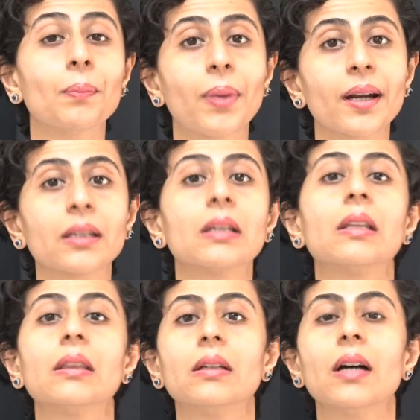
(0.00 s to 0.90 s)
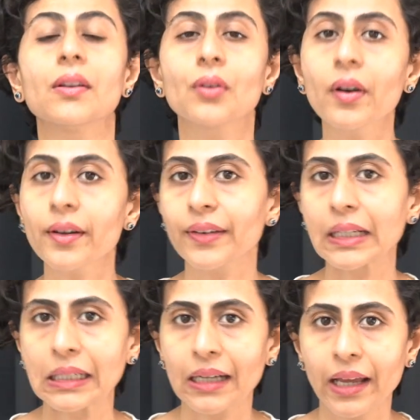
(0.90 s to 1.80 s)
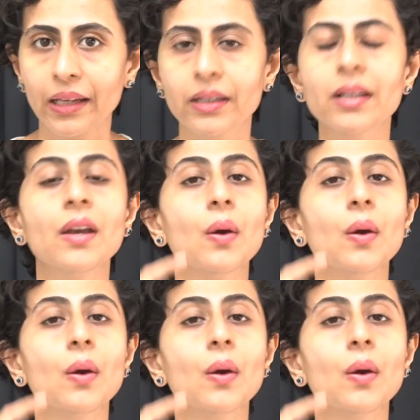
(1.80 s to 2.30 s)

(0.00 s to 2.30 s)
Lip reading: but the non-affected eyelid